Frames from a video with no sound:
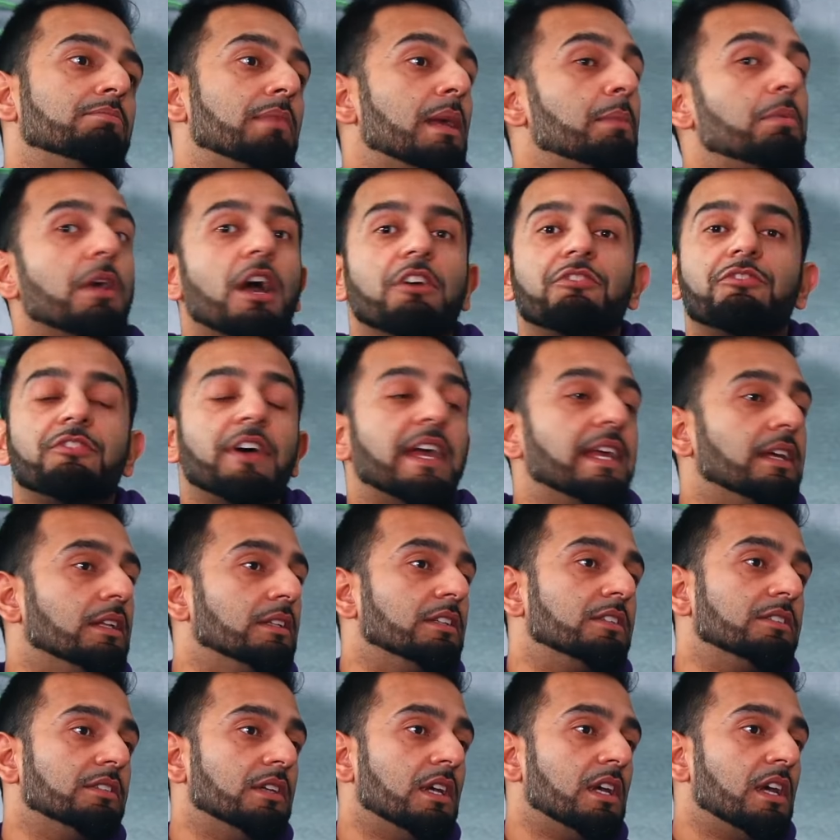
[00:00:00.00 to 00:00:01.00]
Maybe I
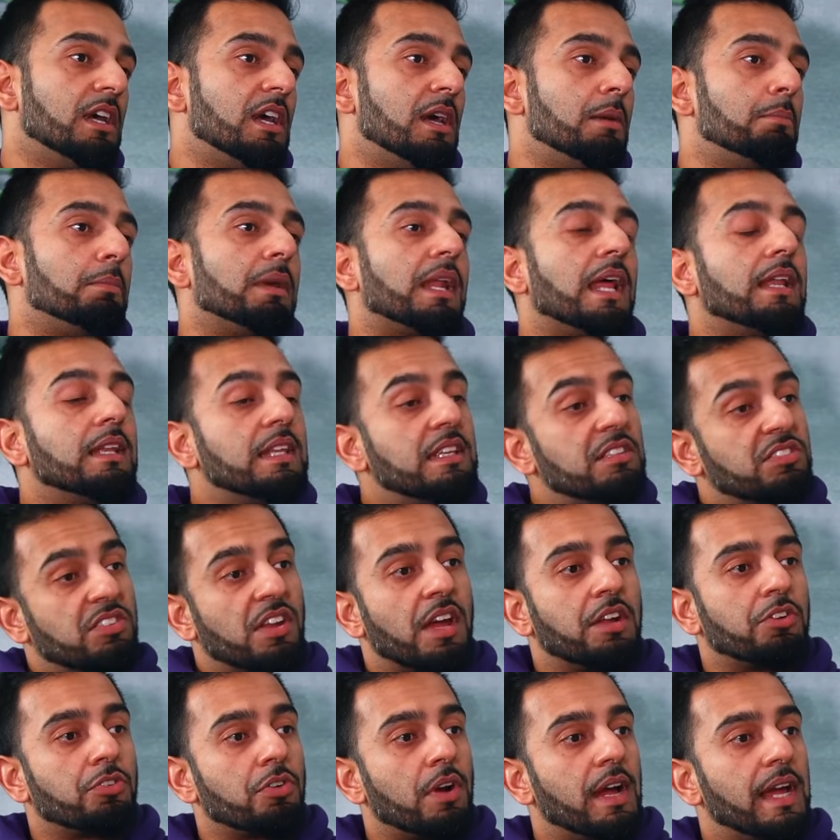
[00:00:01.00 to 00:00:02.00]
failed, but at least
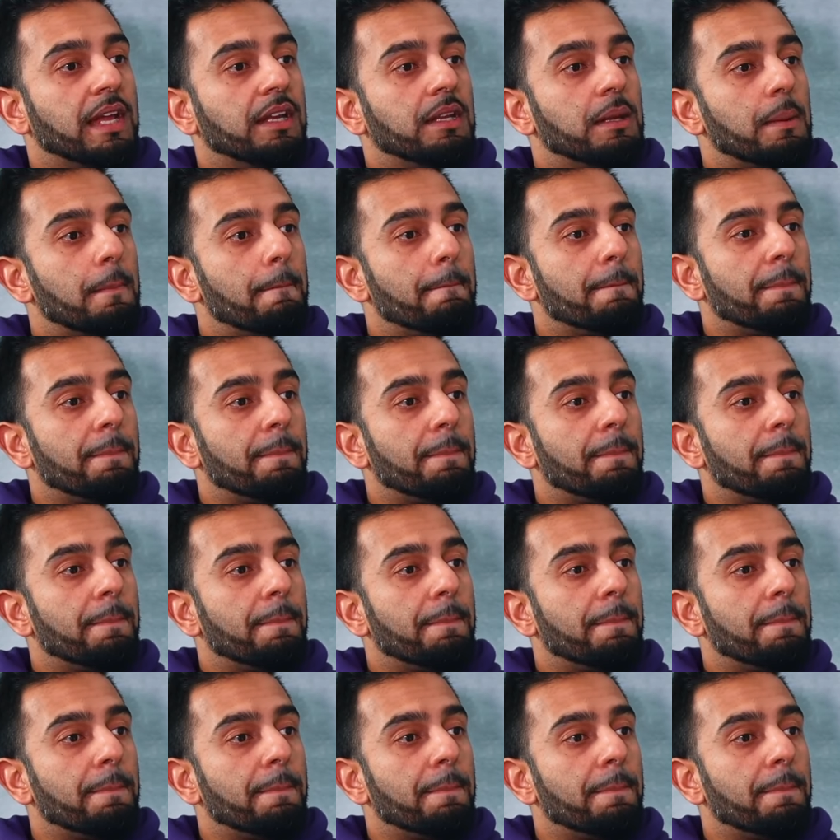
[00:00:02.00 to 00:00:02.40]
I tried.